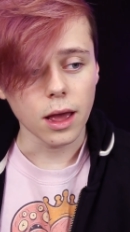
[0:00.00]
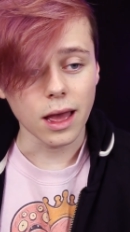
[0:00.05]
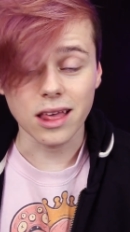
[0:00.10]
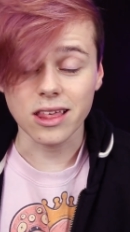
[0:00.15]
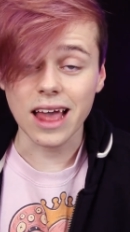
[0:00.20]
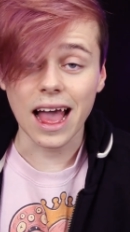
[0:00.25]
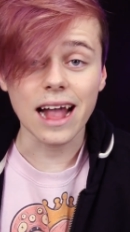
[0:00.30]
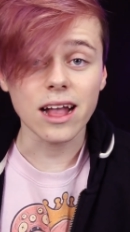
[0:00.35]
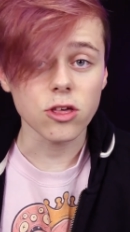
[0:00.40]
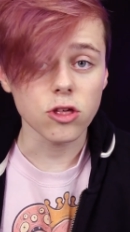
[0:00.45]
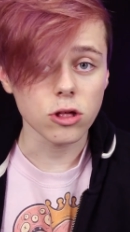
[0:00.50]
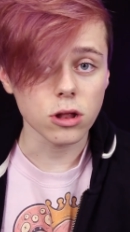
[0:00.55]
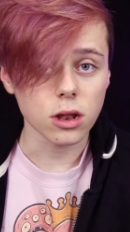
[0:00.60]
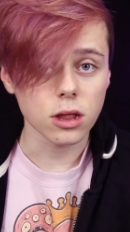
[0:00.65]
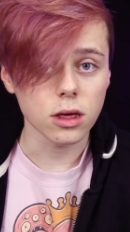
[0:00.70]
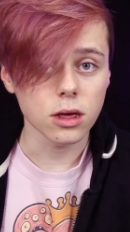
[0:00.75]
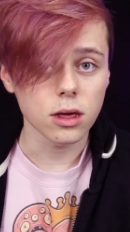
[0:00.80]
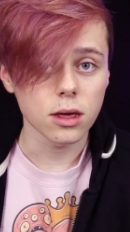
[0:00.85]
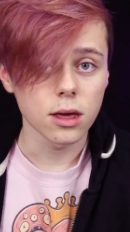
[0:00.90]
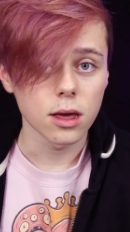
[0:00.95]
is
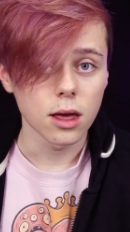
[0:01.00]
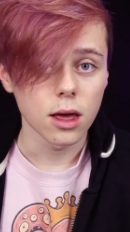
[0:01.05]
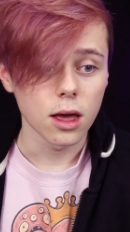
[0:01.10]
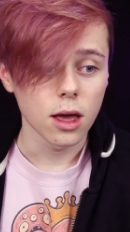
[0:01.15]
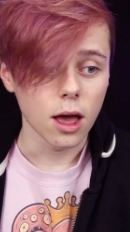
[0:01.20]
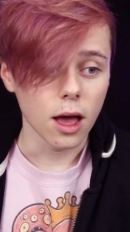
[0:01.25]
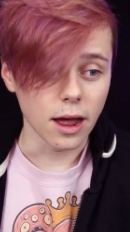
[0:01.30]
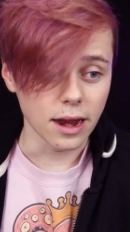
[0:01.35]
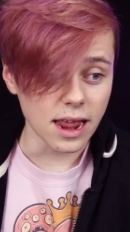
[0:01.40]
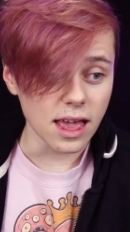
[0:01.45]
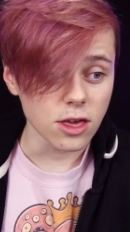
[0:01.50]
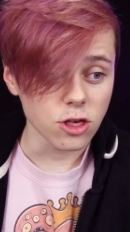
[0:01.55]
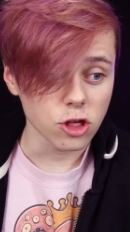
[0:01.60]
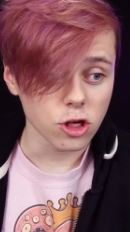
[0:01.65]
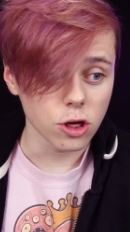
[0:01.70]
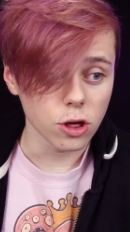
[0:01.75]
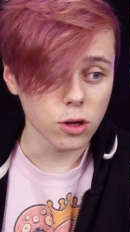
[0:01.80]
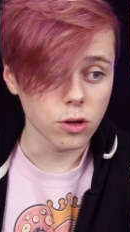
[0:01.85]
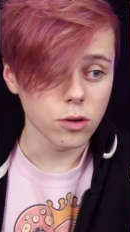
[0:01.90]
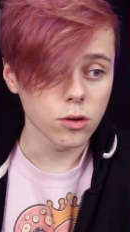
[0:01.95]
actually an
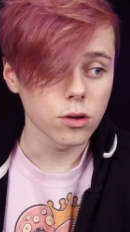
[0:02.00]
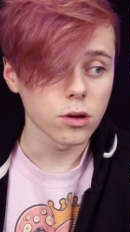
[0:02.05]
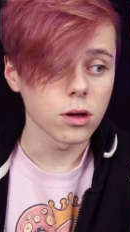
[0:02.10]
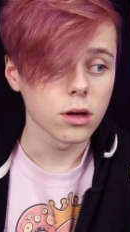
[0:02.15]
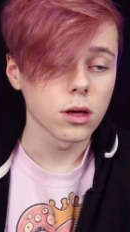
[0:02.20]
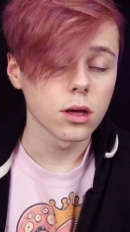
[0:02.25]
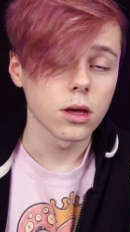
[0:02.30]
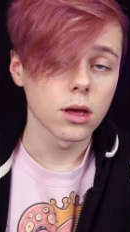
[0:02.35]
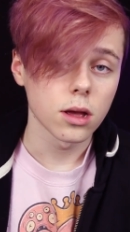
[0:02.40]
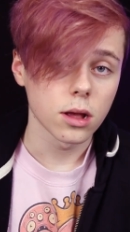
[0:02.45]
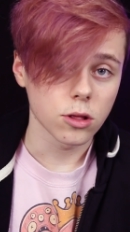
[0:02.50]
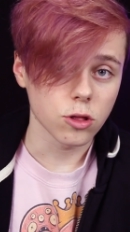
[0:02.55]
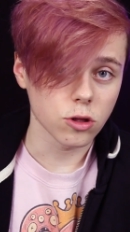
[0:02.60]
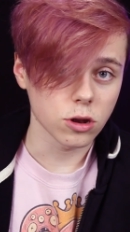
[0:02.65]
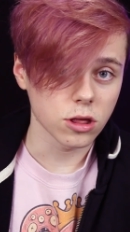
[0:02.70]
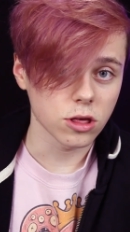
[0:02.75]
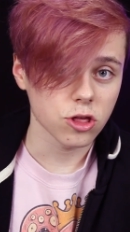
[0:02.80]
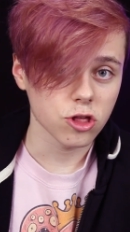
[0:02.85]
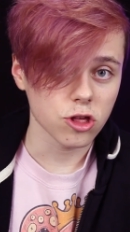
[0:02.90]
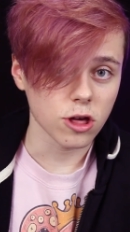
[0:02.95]
issue. It's
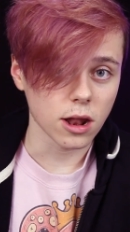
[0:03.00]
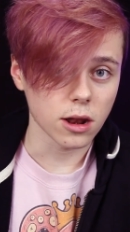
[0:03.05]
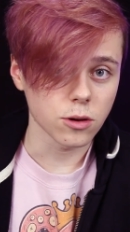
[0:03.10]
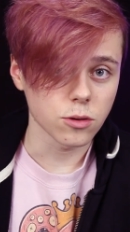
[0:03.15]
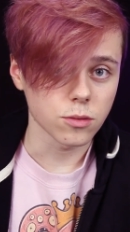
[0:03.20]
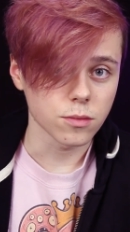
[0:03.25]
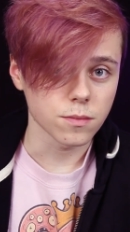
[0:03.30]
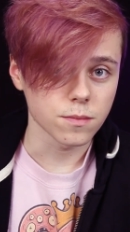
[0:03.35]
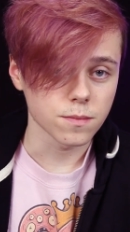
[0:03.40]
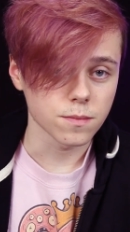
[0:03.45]
on his channel.